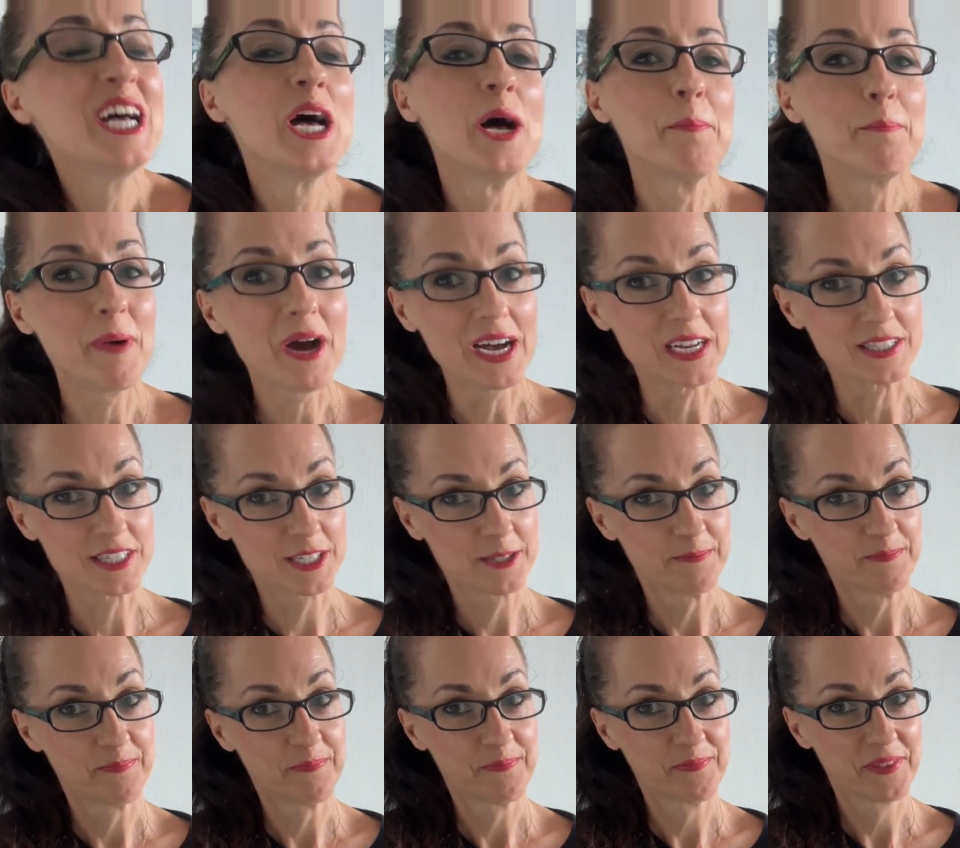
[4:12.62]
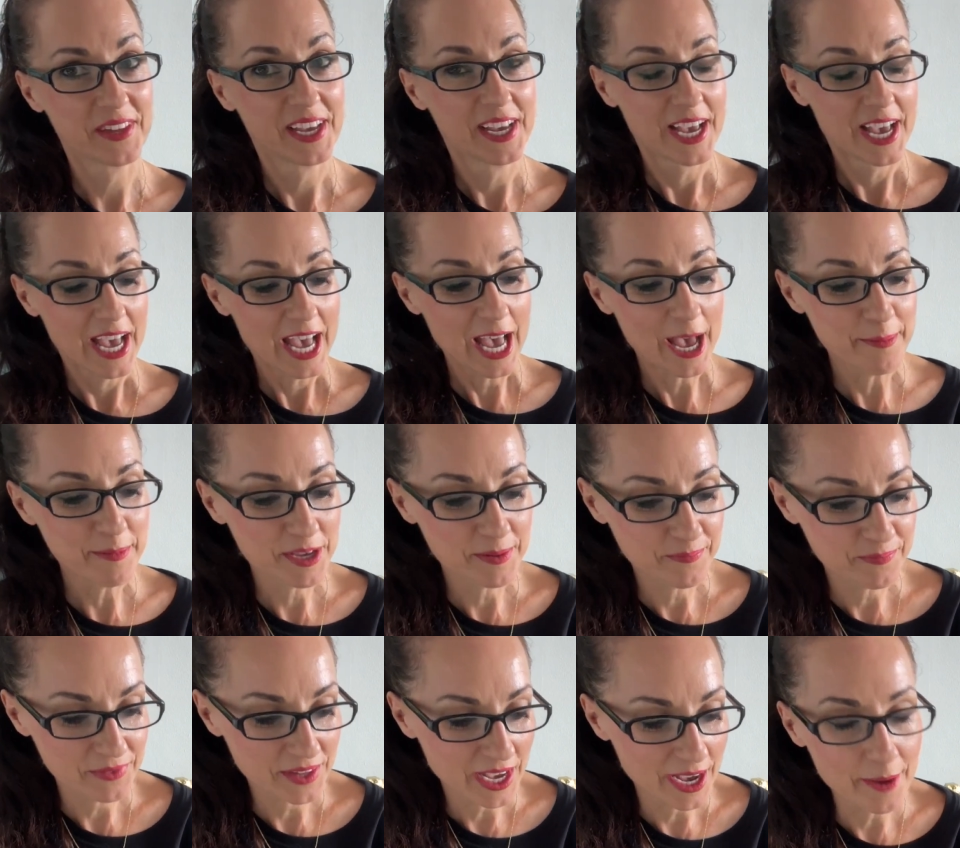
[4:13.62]
But I mean,
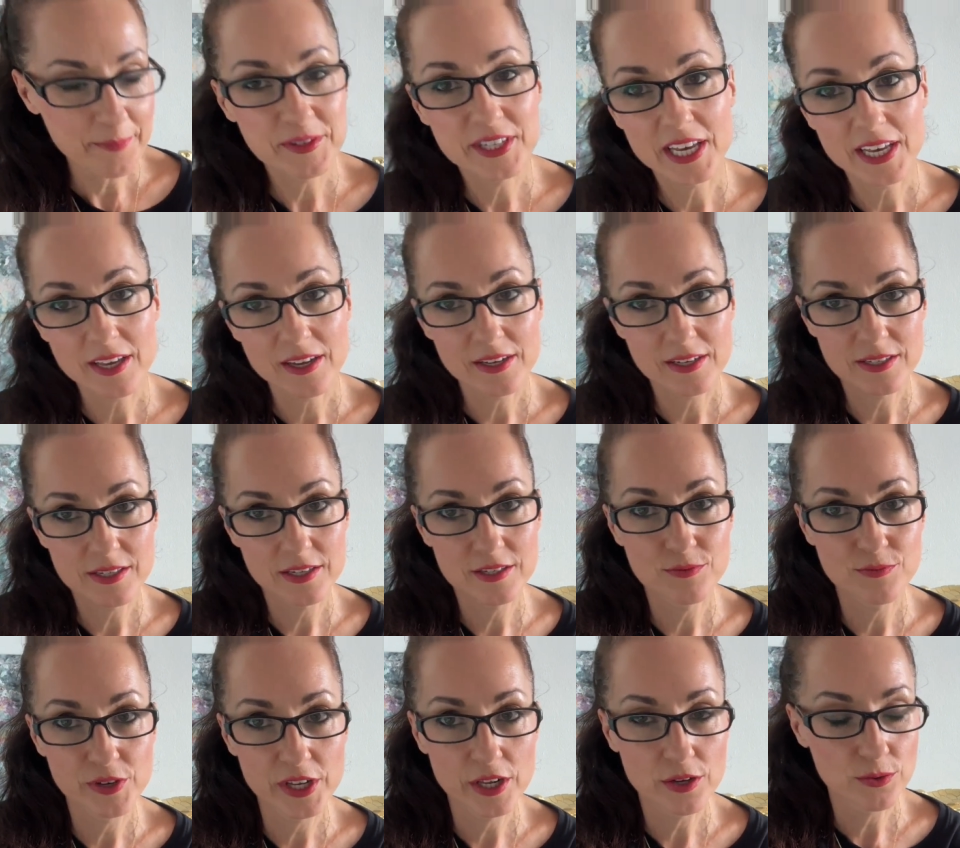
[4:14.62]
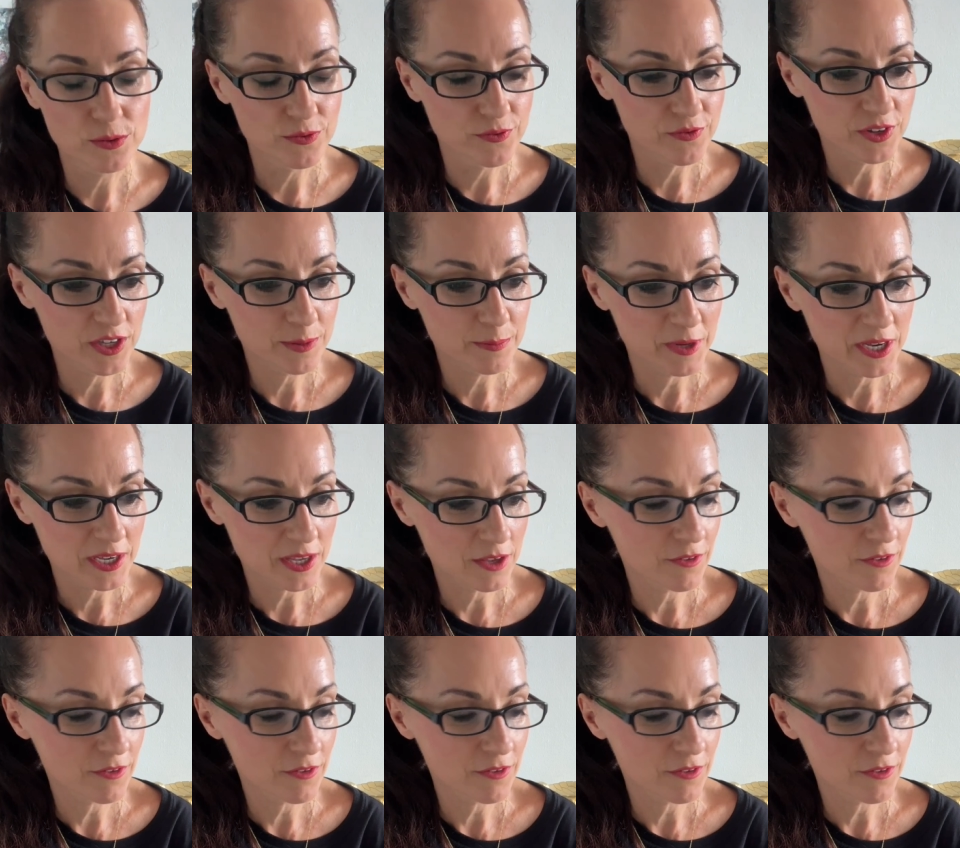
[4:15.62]
I'm taking this as really good feedback.